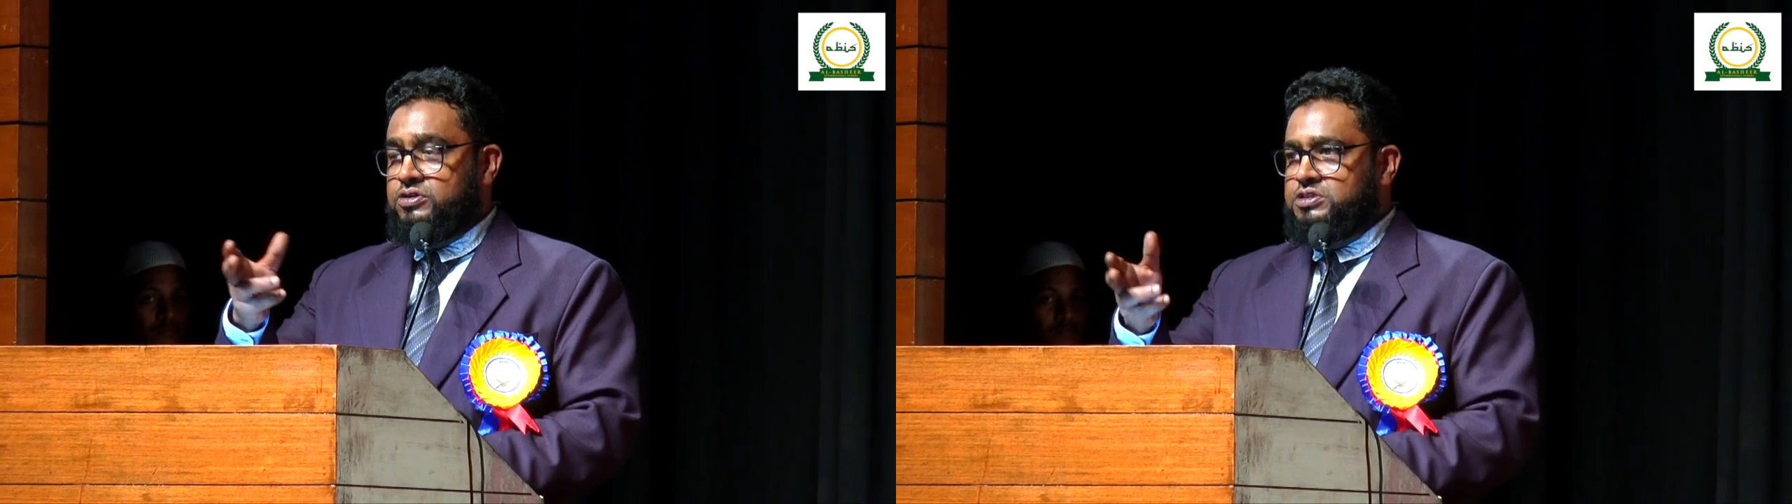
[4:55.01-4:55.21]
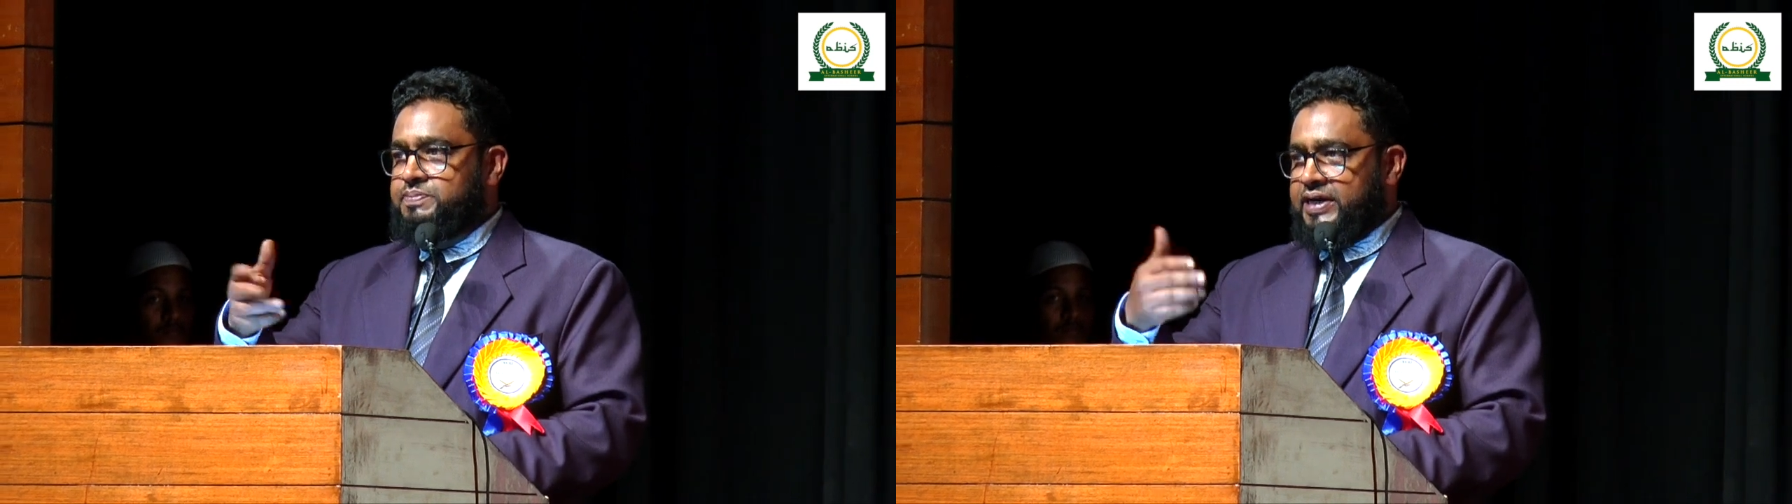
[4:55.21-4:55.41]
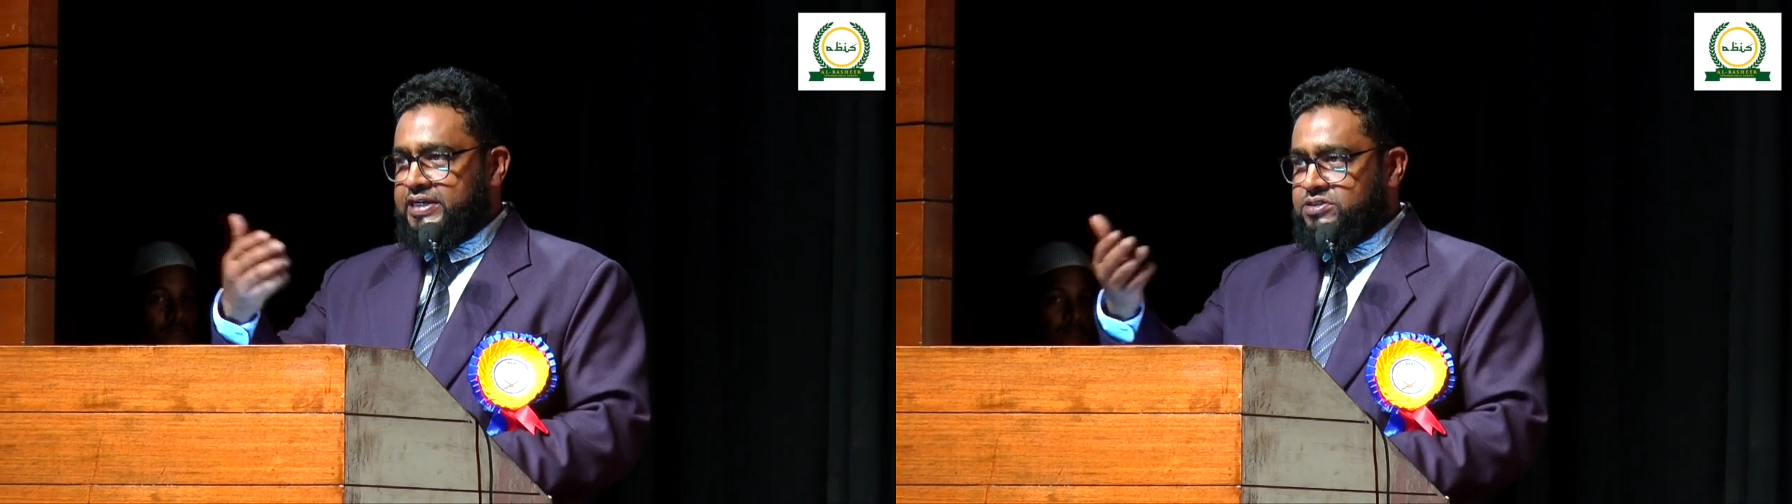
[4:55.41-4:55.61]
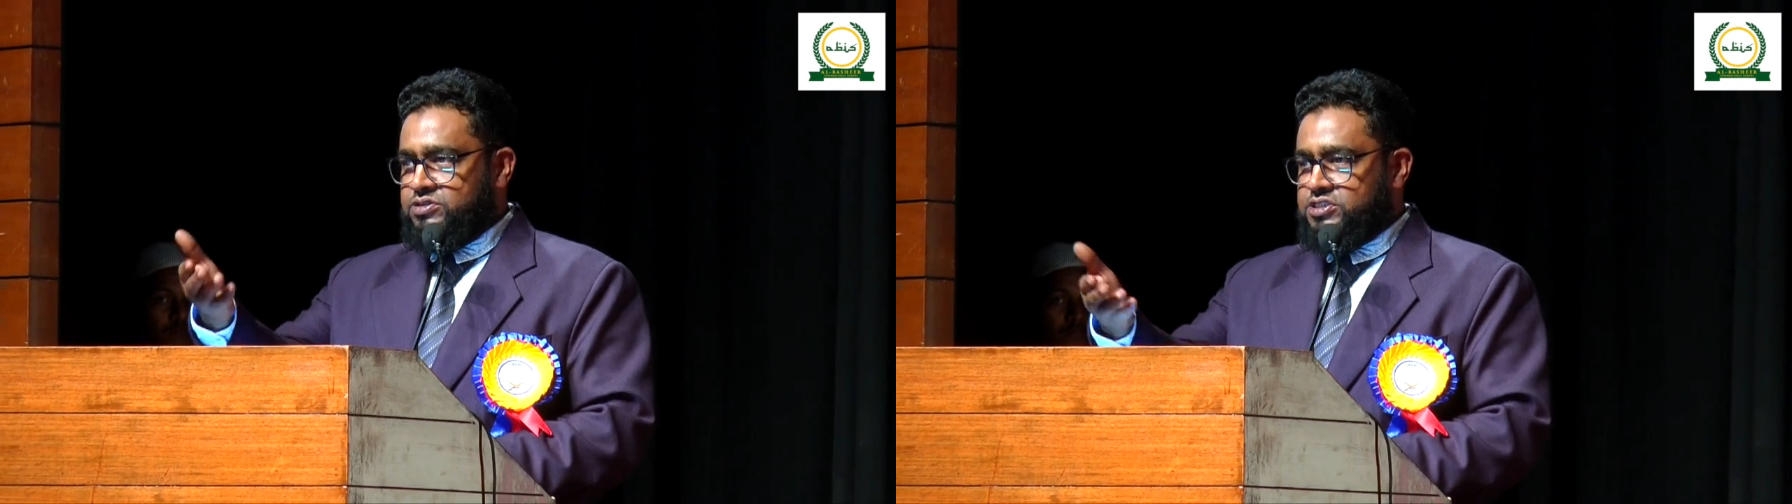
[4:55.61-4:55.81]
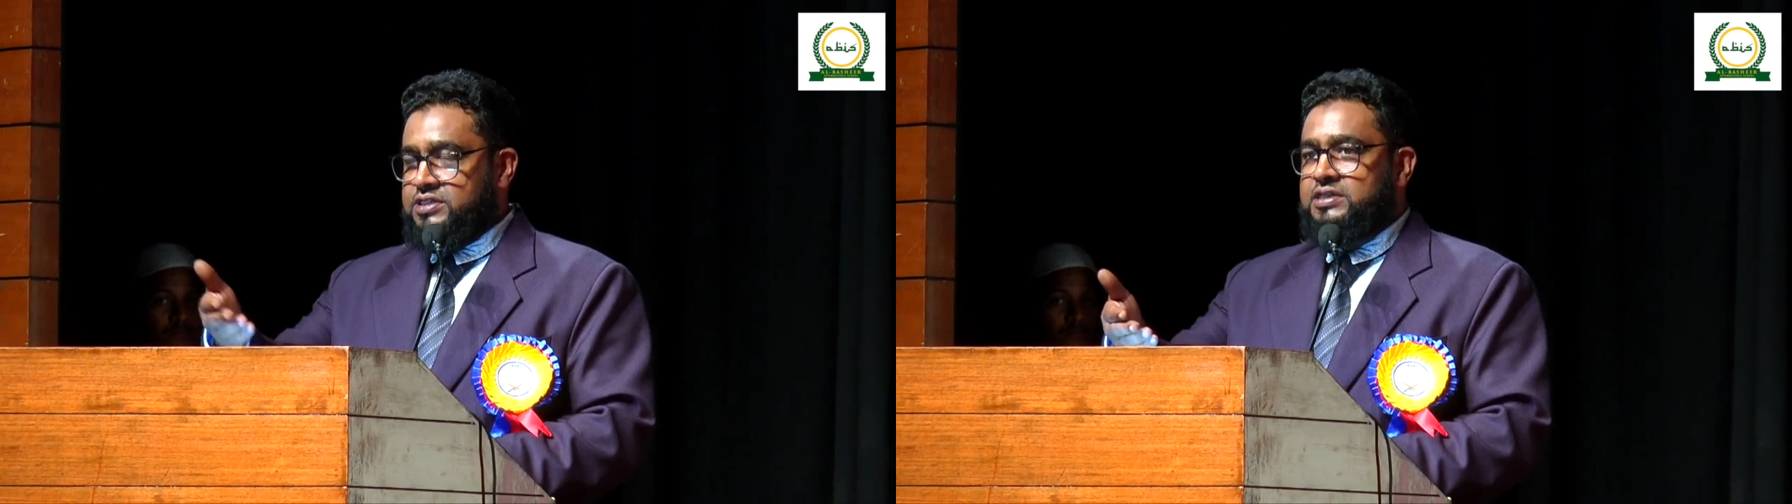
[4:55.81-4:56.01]
those parents
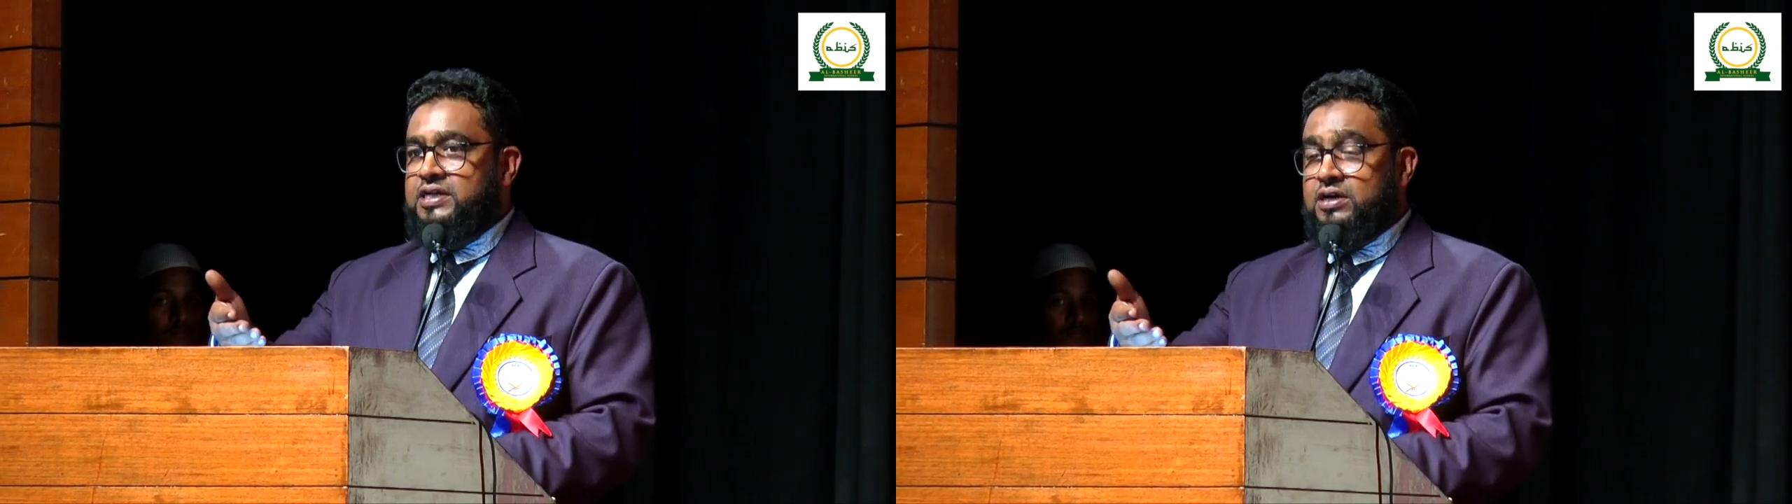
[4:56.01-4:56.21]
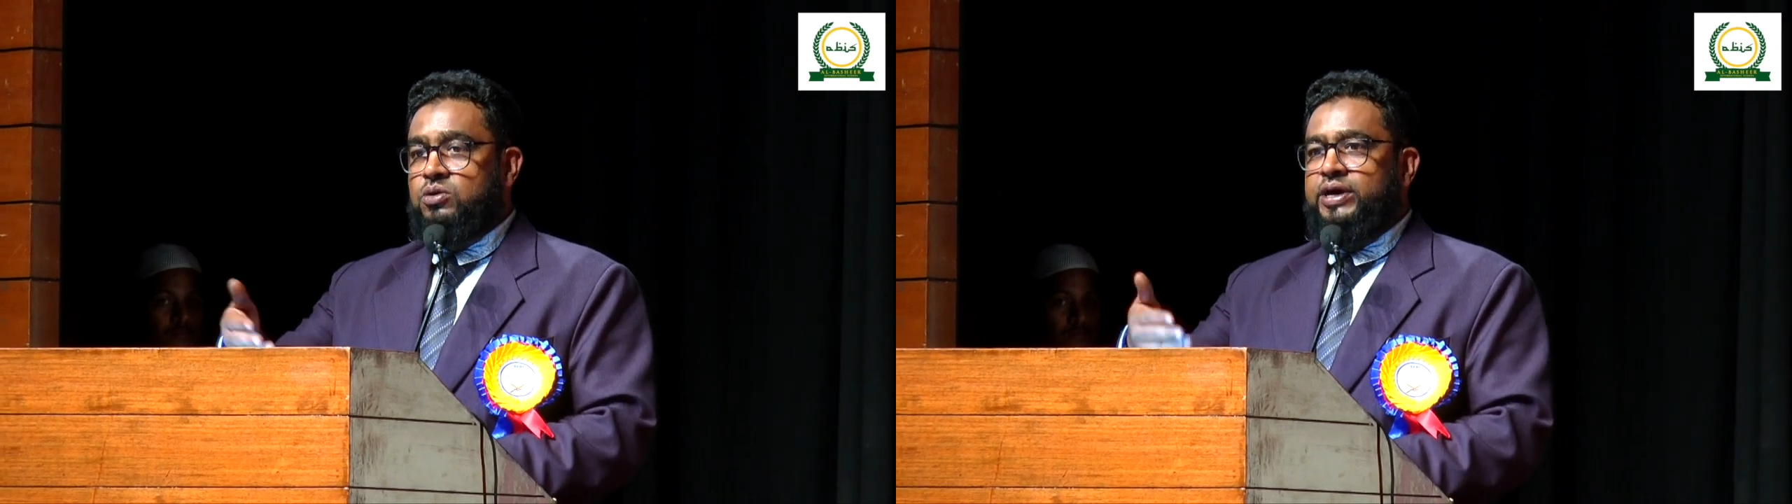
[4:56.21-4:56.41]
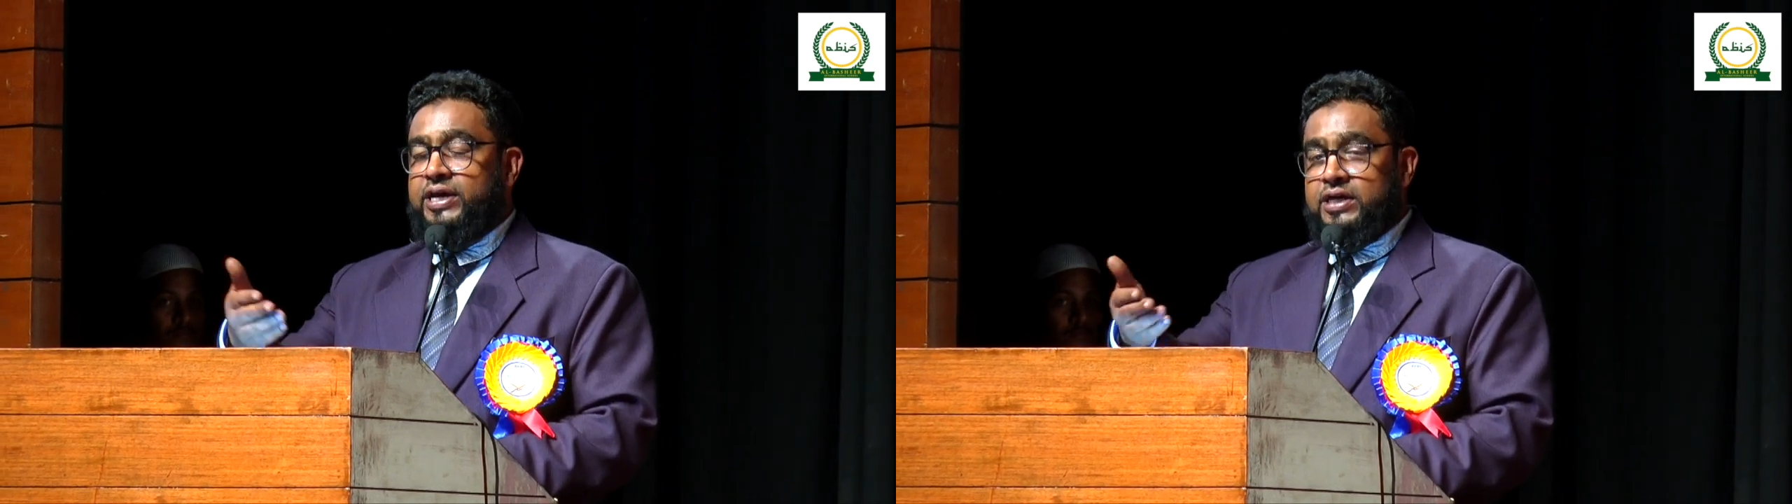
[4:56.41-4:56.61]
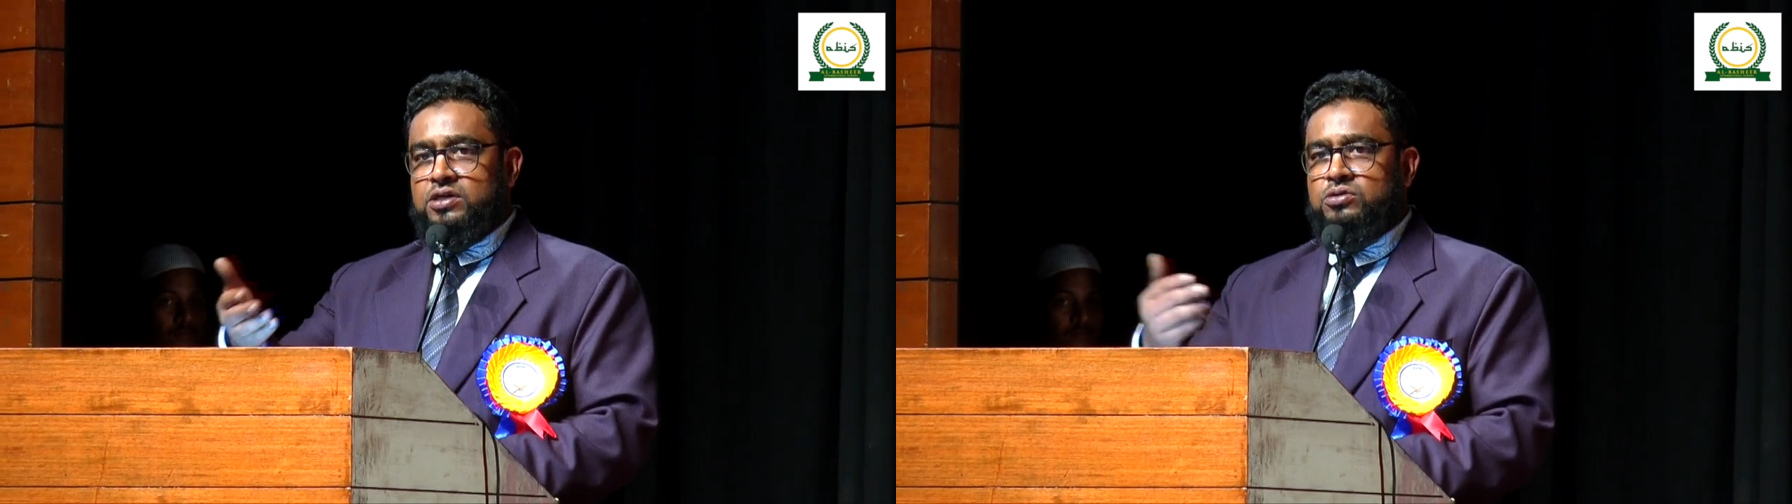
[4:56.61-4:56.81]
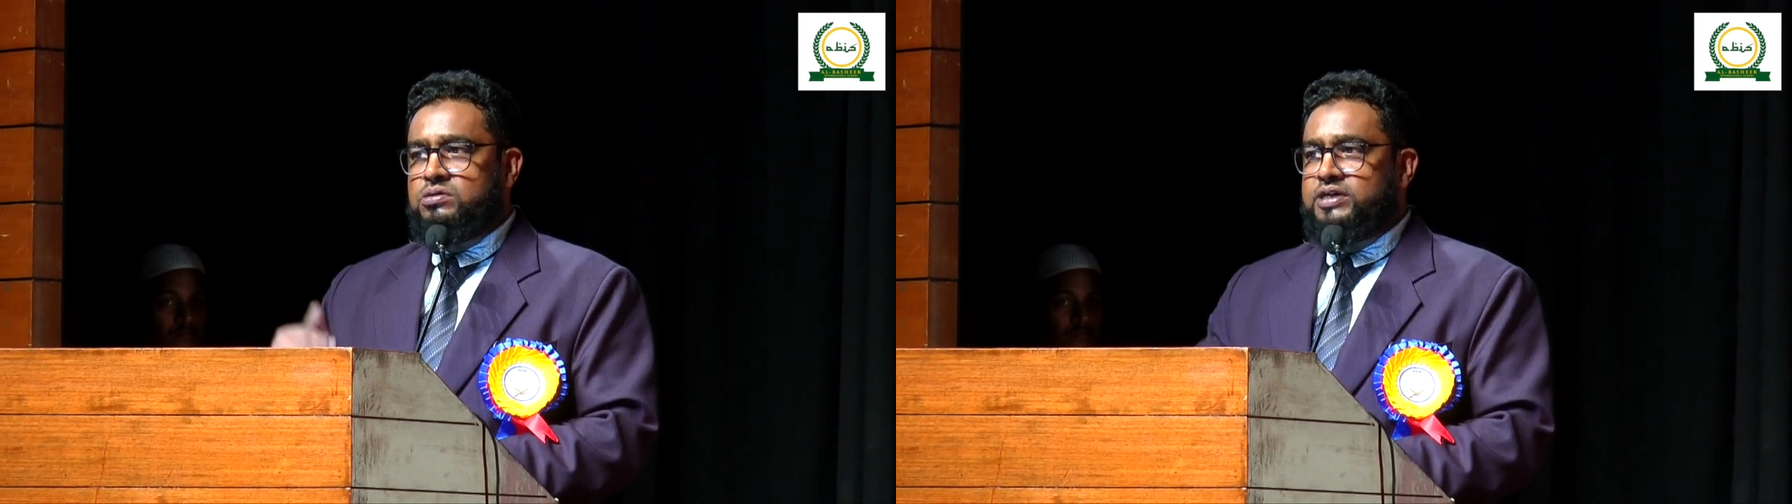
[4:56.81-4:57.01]
whose children are going into